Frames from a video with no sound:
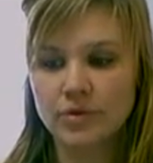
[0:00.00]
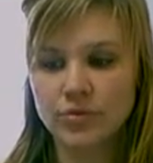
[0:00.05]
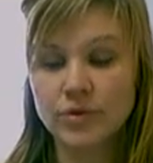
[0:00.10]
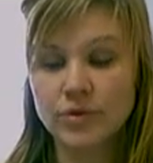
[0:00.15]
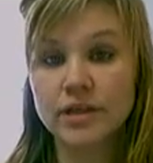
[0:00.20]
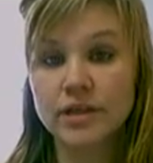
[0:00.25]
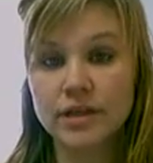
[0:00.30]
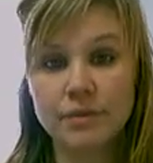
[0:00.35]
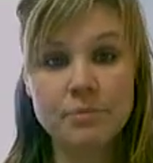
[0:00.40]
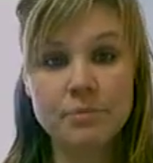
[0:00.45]

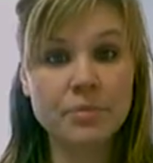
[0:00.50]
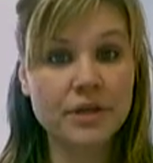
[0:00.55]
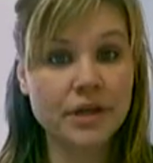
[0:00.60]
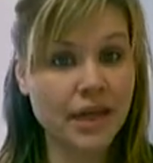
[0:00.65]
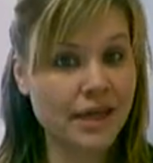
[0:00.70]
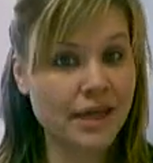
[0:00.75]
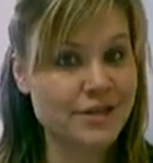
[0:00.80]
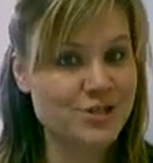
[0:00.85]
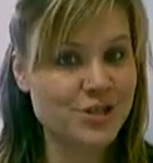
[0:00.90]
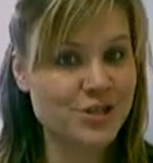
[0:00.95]
real
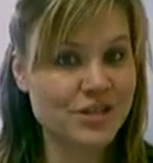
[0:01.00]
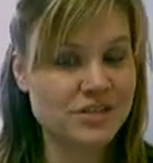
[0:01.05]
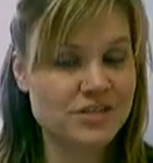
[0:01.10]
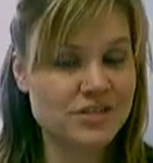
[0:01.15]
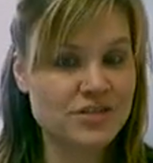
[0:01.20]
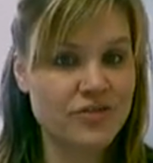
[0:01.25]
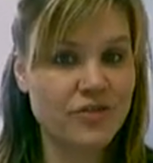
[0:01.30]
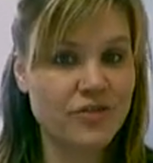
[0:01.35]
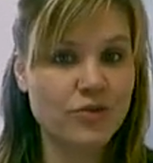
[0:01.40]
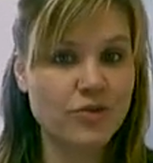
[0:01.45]

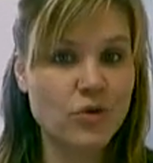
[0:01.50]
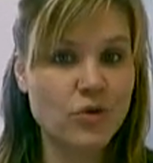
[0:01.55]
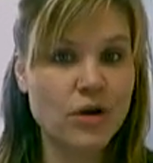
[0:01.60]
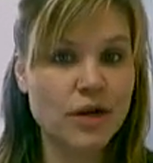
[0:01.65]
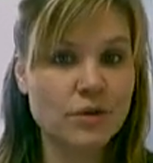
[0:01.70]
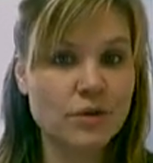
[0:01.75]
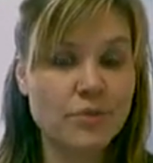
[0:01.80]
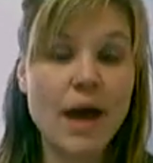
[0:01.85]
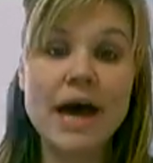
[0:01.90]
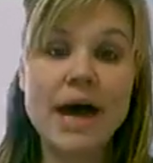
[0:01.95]
implications
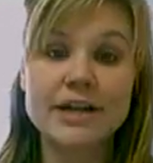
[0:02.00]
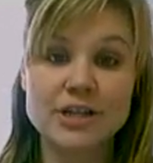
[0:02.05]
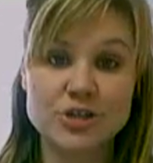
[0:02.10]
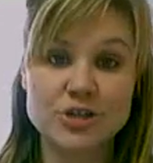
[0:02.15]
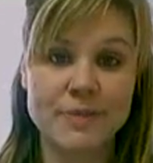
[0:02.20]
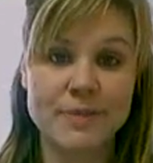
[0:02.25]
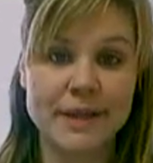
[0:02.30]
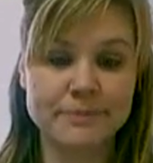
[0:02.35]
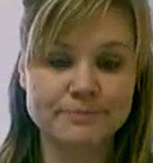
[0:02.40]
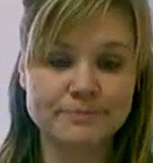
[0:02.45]
for
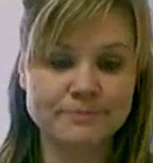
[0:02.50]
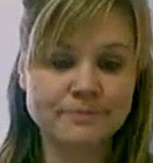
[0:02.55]
punishment.